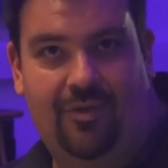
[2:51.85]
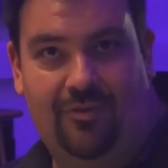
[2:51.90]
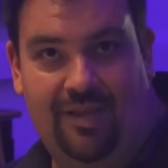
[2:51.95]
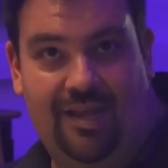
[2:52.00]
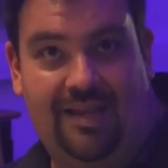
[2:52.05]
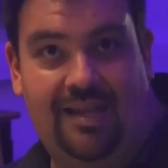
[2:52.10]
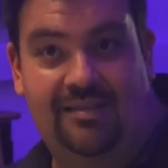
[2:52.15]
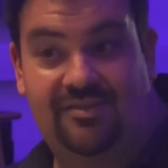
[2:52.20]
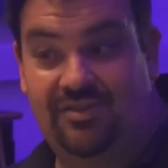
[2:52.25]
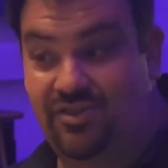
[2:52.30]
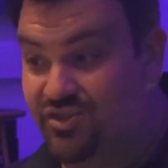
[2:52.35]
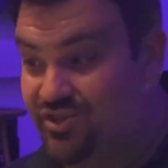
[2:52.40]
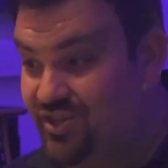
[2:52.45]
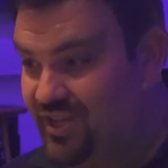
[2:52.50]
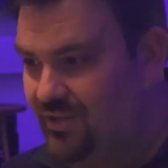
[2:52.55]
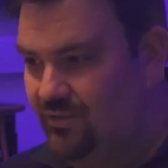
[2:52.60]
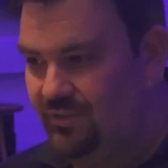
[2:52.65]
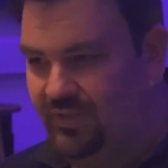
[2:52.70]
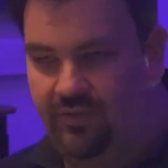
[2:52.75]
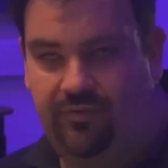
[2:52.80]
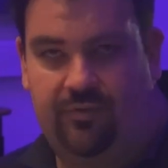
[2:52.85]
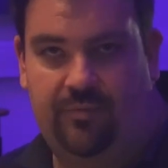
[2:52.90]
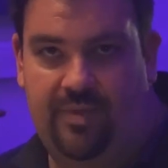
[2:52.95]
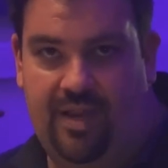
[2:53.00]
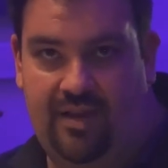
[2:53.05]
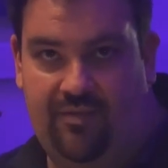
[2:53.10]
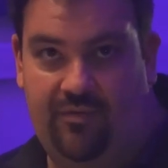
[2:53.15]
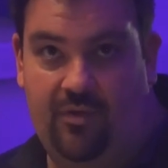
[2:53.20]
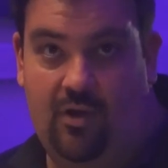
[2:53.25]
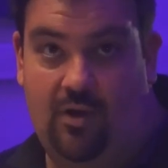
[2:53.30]
Our kick-ins are shielded from
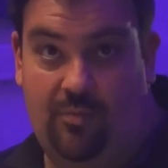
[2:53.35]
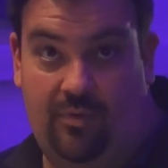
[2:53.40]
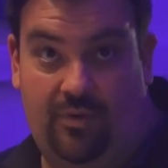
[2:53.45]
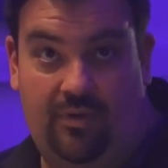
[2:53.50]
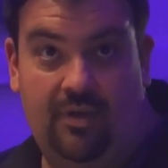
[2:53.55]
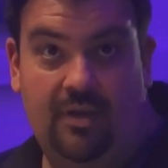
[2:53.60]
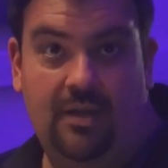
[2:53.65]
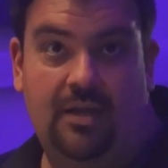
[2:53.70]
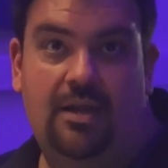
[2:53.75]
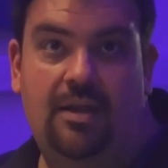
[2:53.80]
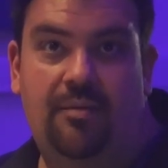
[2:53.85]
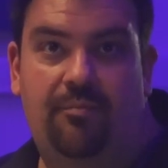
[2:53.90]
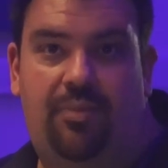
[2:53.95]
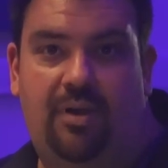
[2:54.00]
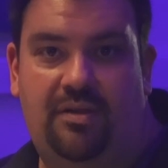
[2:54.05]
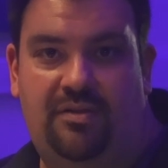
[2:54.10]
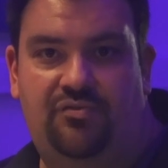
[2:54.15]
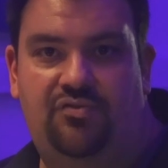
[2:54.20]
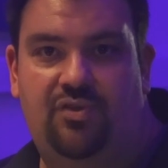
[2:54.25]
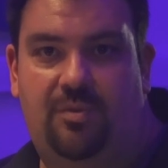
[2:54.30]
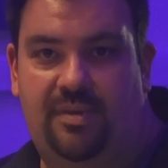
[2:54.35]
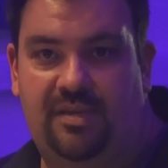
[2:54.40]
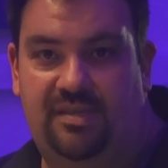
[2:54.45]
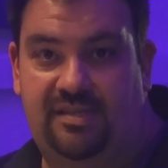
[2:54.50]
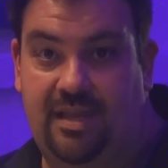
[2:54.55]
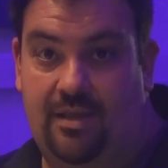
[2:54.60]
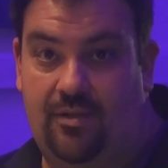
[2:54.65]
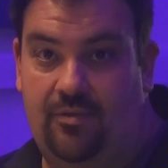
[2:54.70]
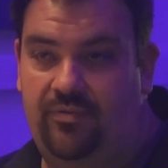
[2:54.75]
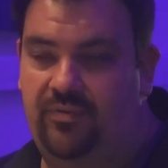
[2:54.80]
that environment by the drum
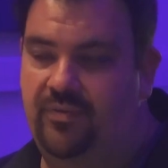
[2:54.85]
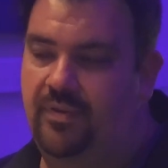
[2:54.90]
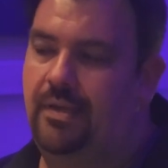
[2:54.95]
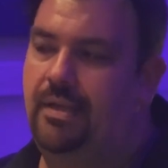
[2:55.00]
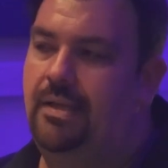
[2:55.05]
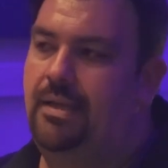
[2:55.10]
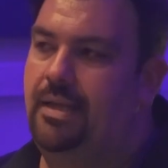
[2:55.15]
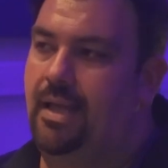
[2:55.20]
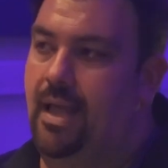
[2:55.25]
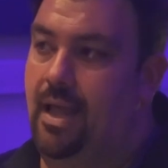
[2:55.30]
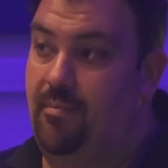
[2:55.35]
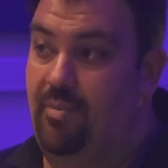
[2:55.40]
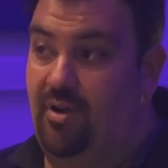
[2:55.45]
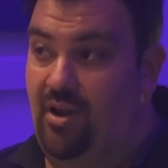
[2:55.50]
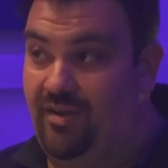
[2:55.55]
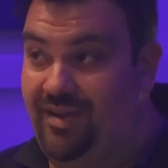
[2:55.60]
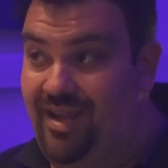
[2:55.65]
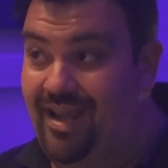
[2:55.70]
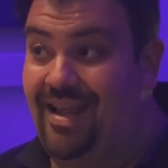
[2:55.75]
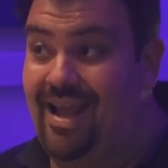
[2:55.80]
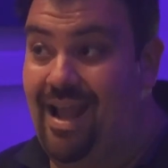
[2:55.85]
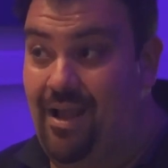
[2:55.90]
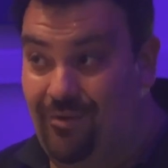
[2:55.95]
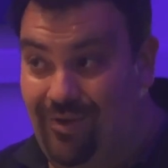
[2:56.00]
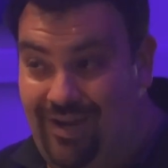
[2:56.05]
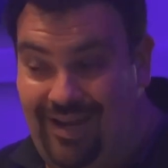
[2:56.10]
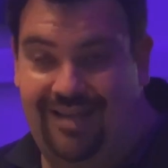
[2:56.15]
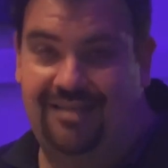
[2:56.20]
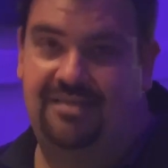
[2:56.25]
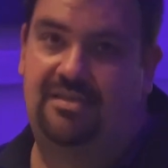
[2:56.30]
itself, but our
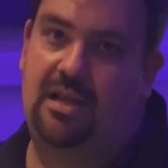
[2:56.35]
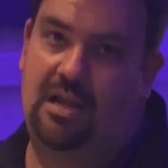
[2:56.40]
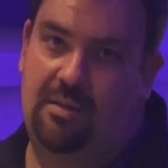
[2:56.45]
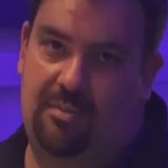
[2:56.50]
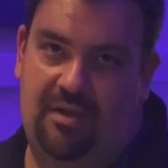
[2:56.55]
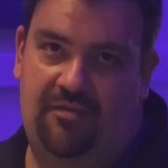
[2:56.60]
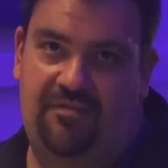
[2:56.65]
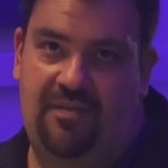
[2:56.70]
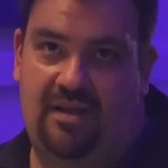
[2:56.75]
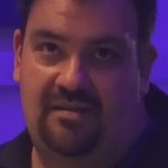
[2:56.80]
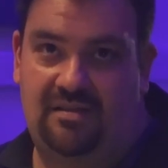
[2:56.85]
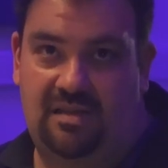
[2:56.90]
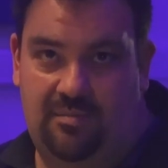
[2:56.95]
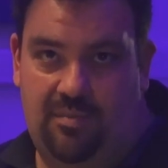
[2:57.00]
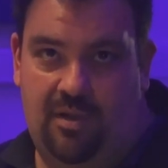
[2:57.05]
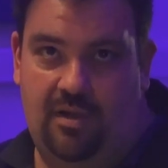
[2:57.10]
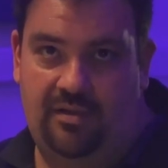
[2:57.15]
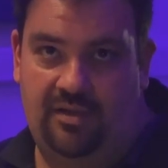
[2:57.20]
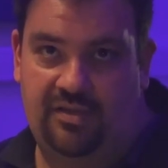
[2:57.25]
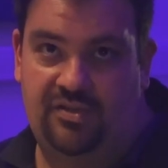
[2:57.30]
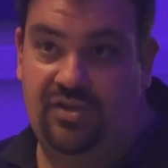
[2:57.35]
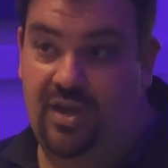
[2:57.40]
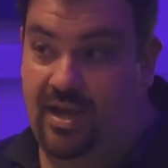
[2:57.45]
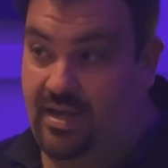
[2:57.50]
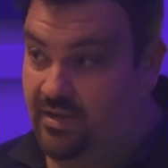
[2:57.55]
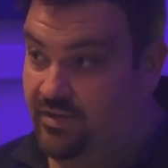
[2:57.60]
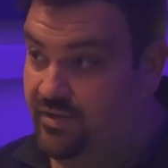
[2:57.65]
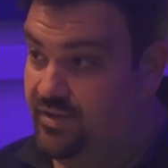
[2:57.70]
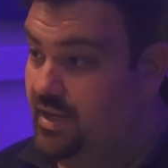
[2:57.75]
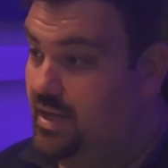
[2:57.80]
kick-out is going to be affected by this
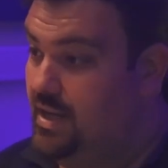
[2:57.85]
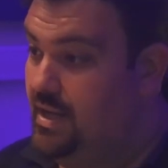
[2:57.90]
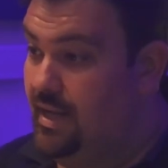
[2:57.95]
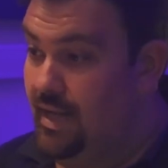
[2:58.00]
change.